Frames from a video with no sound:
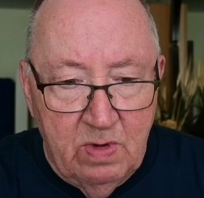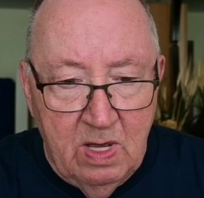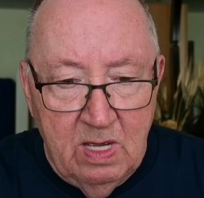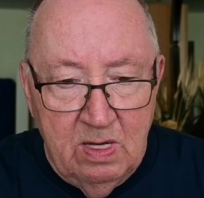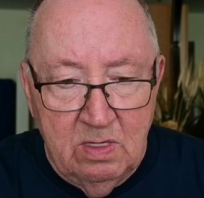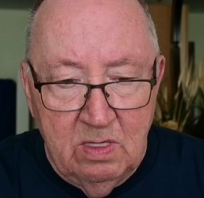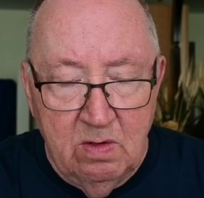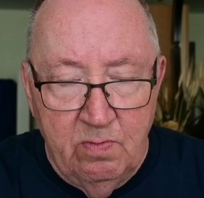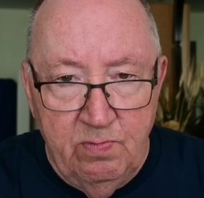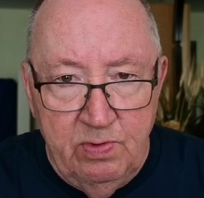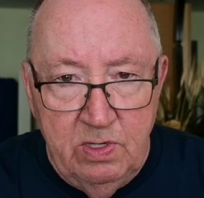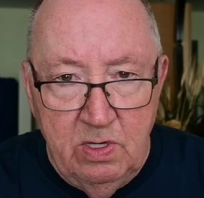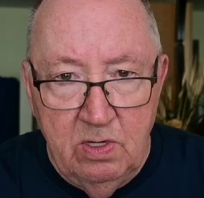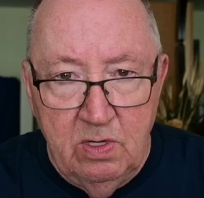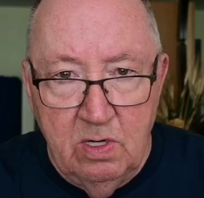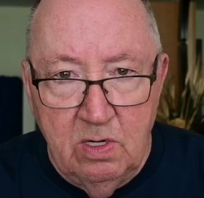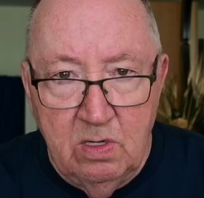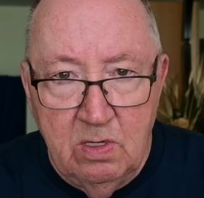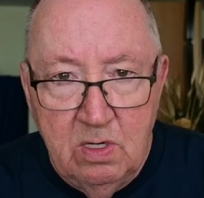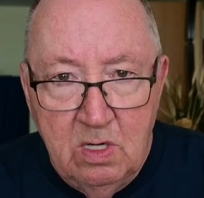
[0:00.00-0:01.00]
my
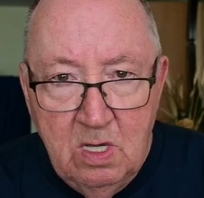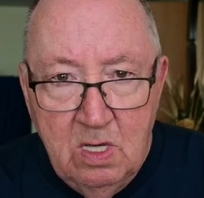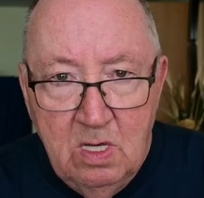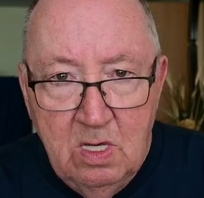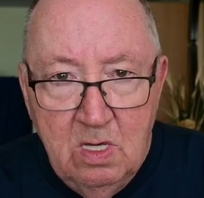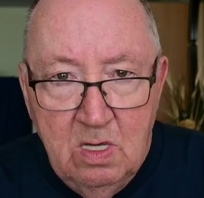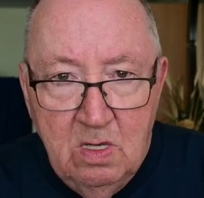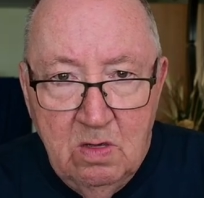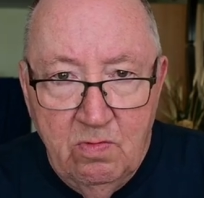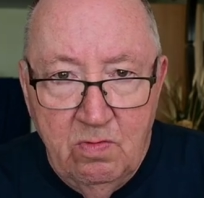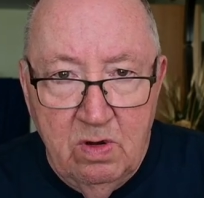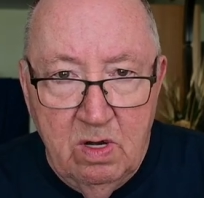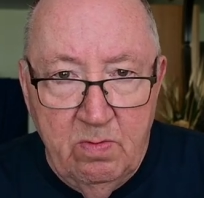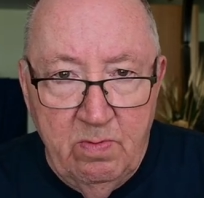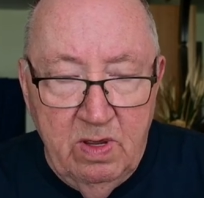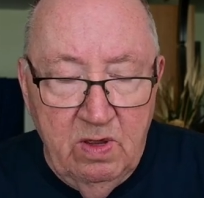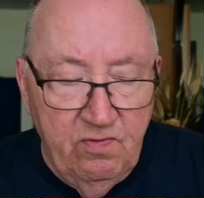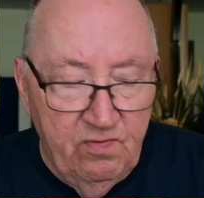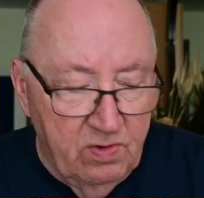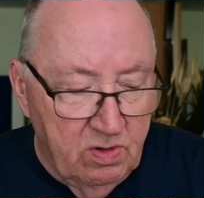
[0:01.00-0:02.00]
computer when I
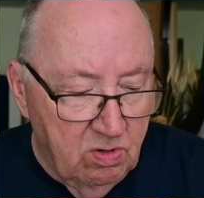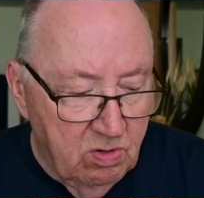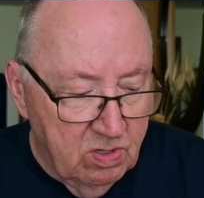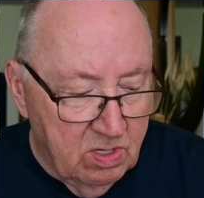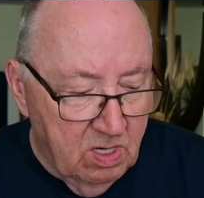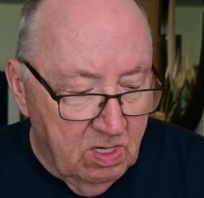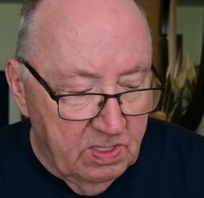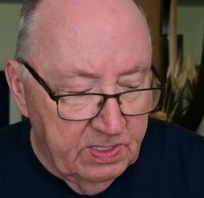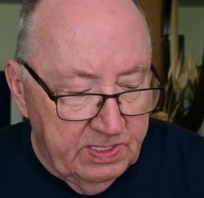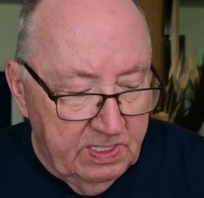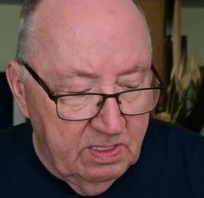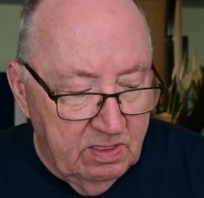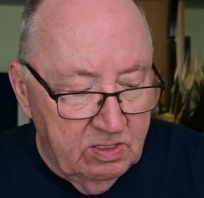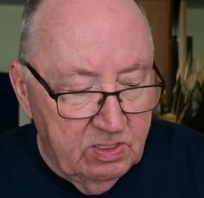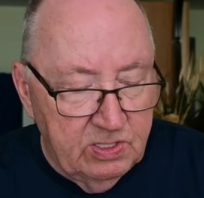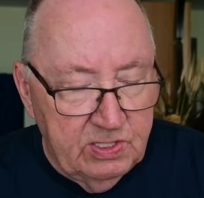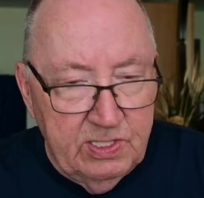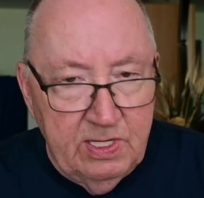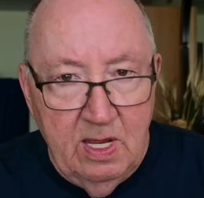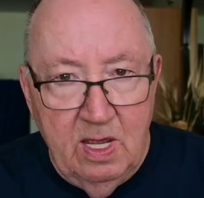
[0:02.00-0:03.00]
make phone calls in the
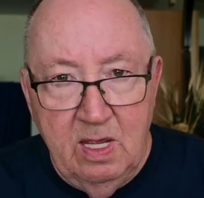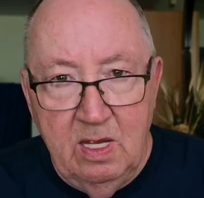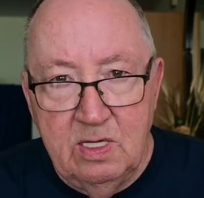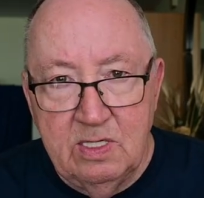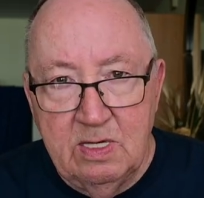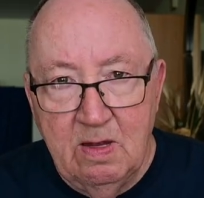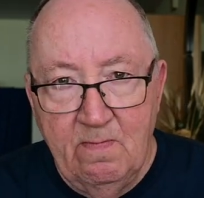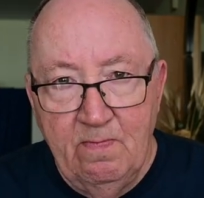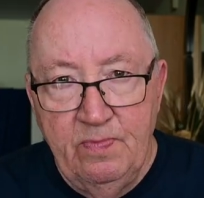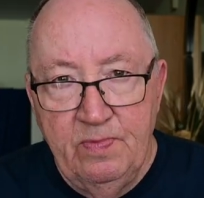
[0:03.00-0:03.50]
States.